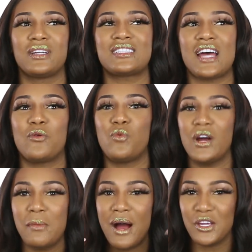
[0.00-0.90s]
but it's like,
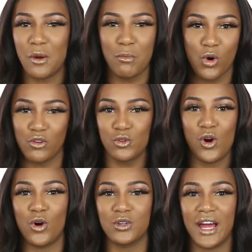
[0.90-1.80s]
what about your moral
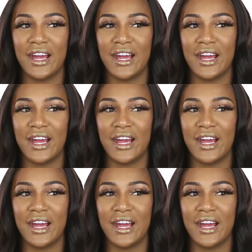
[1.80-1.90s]
code?